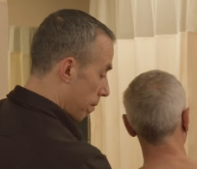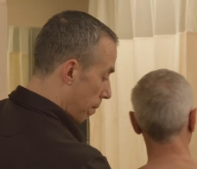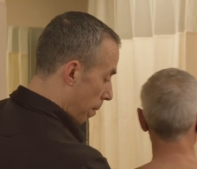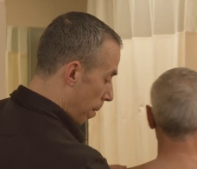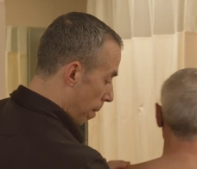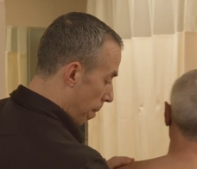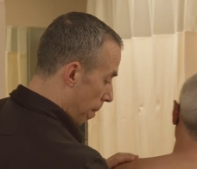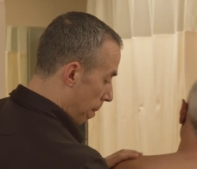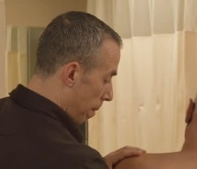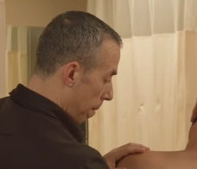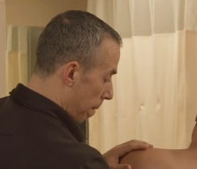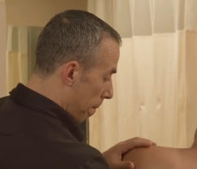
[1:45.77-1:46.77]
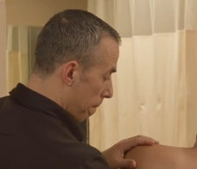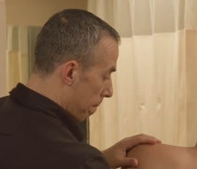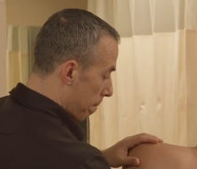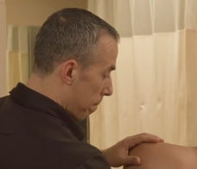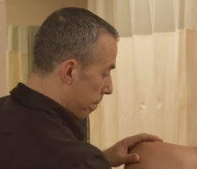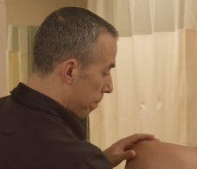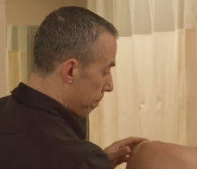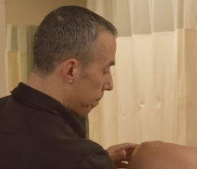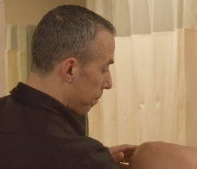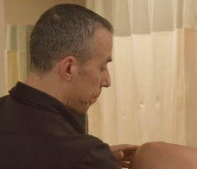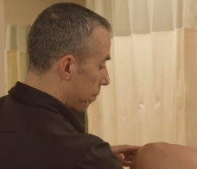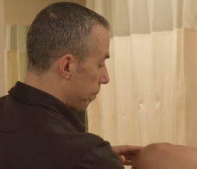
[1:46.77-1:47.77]

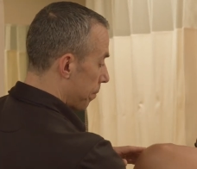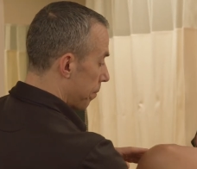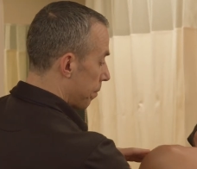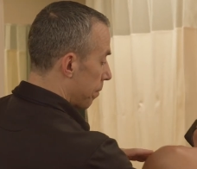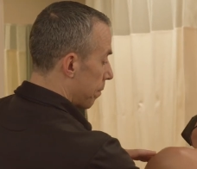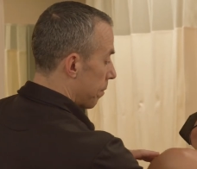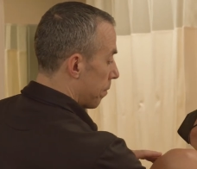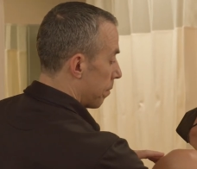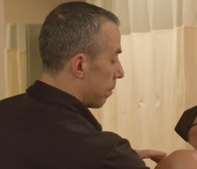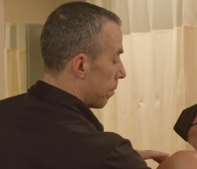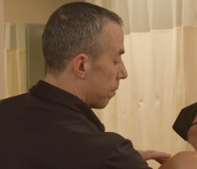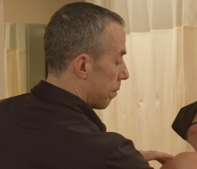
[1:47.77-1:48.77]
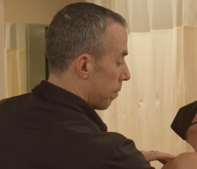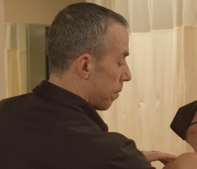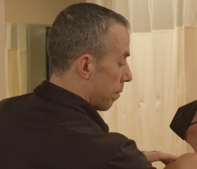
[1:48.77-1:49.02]
(silence)